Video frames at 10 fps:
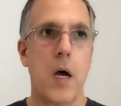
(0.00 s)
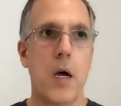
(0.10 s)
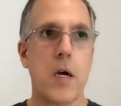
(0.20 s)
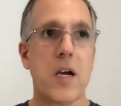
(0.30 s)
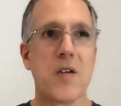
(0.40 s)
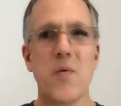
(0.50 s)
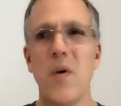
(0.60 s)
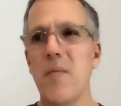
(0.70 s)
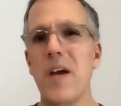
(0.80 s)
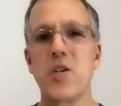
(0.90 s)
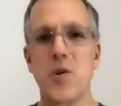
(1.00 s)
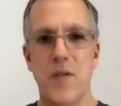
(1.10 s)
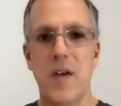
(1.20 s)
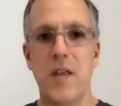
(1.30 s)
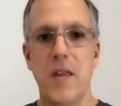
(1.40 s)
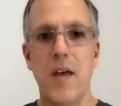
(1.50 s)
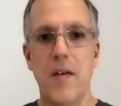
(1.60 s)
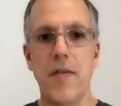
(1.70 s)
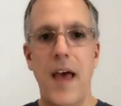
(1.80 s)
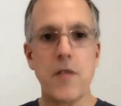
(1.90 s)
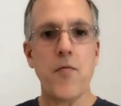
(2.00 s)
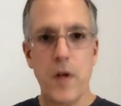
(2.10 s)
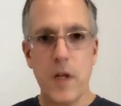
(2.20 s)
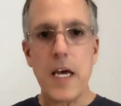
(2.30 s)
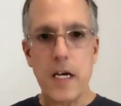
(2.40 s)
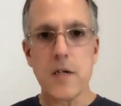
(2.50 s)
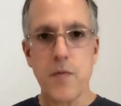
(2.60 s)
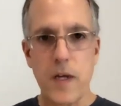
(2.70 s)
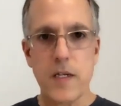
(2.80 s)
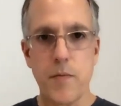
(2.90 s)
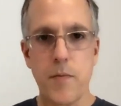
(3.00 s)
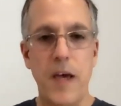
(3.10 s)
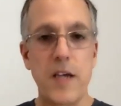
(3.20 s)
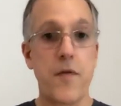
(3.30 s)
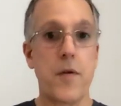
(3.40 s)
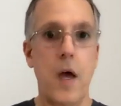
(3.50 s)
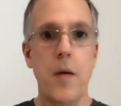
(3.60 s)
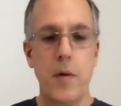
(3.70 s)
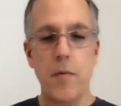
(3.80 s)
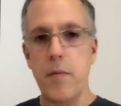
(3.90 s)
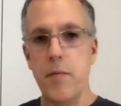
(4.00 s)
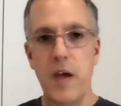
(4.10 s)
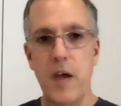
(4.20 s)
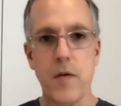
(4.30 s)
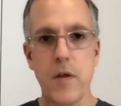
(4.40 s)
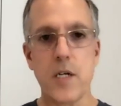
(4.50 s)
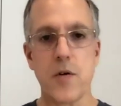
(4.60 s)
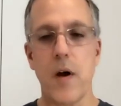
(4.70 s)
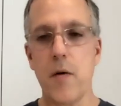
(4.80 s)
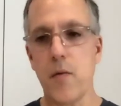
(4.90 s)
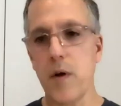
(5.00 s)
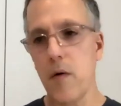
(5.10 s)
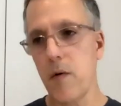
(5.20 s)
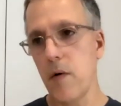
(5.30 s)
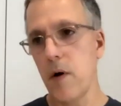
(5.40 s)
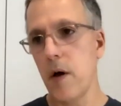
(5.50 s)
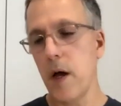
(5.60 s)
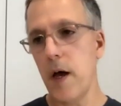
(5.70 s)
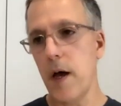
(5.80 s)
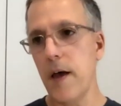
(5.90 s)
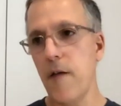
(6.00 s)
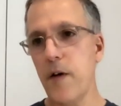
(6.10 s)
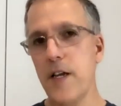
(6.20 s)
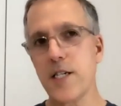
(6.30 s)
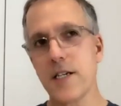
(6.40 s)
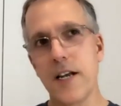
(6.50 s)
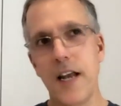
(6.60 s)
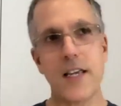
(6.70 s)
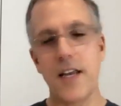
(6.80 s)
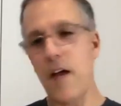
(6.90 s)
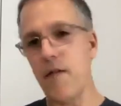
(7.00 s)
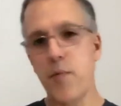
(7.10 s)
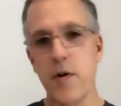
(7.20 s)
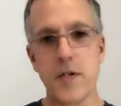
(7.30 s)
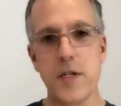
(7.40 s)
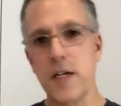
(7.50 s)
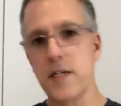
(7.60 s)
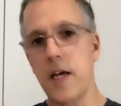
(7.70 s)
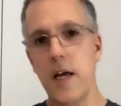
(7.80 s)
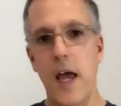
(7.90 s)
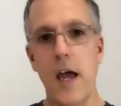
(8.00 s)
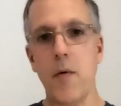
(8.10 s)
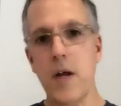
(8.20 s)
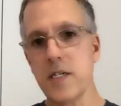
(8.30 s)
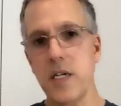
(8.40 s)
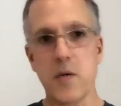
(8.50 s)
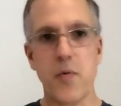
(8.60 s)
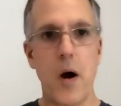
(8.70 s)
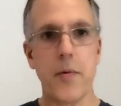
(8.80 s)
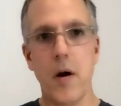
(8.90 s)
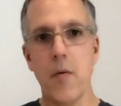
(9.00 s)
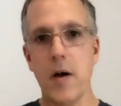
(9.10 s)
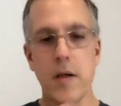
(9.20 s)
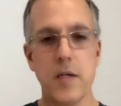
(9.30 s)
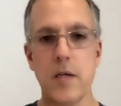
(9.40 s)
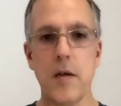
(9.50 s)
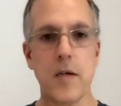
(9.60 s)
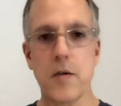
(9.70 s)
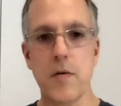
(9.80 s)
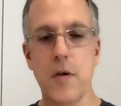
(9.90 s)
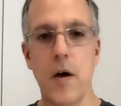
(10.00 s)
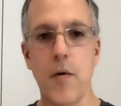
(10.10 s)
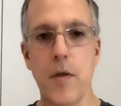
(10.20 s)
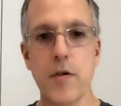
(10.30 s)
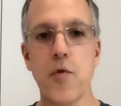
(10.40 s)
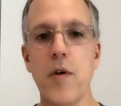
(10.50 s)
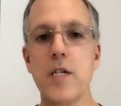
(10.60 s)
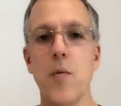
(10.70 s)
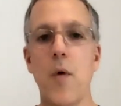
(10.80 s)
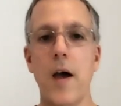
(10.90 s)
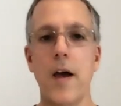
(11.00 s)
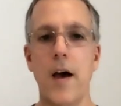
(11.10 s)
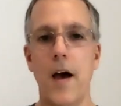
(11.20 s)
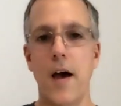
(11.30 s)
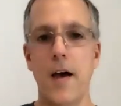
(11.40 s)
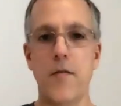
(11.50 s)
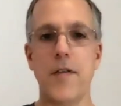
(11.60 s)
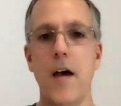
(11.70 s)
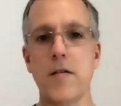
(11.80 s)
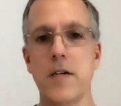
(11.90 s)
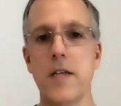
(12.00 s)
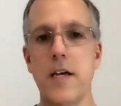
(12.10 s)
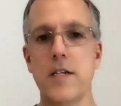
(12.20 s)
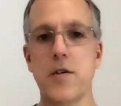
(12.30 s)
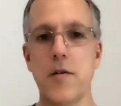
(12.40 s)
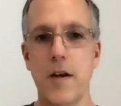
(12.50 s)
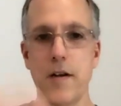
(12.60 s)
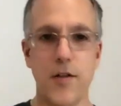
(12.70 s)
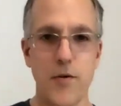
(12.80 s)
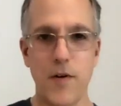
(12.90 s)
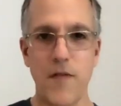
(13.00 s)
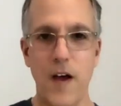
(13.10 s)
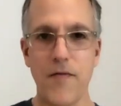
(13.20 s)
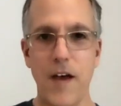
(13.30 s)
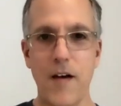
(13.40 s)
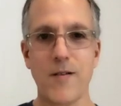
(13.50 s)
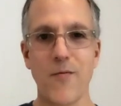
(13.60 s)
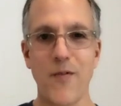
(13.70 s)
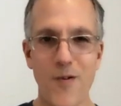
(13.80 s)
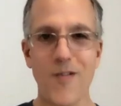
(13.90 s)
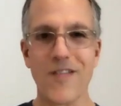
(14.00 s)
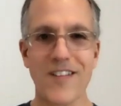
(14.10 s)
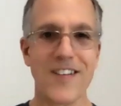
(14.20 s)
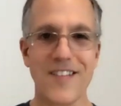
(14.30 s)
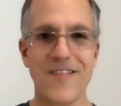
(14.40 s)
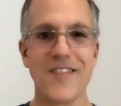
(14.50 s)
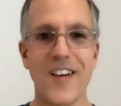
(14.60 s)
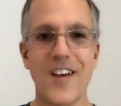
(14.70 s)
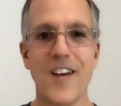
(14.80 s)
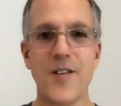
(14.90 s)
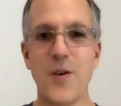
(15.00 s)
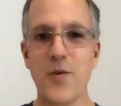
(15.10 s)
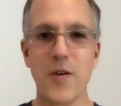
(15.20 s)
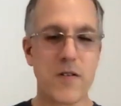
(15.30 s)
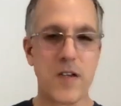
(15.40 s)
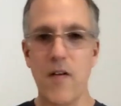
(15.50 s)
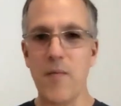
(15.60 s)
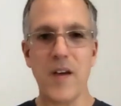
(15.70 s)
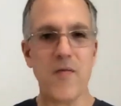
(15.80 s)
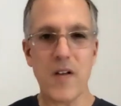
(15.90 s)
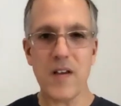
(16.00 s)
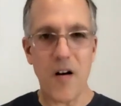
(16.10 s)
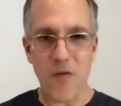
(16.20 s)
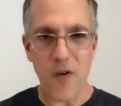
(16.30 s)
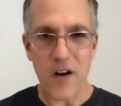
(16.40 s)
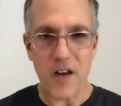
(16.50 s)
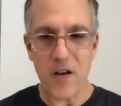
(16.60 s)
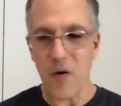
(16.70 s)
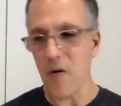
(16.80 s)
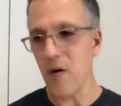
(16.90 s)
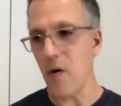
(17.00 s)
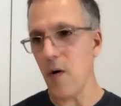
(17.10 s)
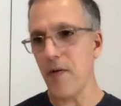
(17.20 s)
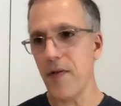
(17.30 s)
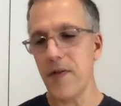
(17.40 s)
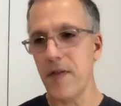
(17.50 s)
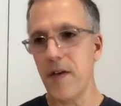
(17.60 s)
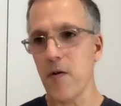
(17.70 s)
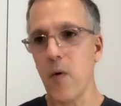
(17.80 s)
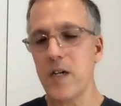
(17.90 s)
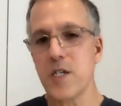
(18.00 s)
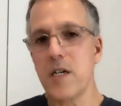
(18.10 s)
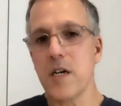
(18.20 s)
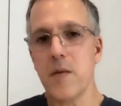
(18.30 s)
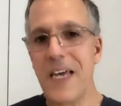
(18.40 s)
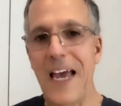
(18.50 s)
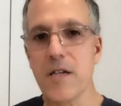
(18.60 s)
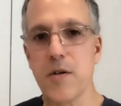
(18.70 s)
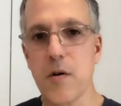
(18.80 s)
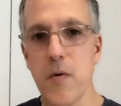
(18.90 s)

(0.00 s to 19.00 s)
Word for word: because we want to make sure that that really is what's best for them and best for the agent, right? We don't, if we just connected every person that said, hey, I want to see this property, I want to do this, you know, there's a reason why 100,000 leads turn into 35,000 referrals, because there's 2/3 of them that really aren't ready, or their question could be answered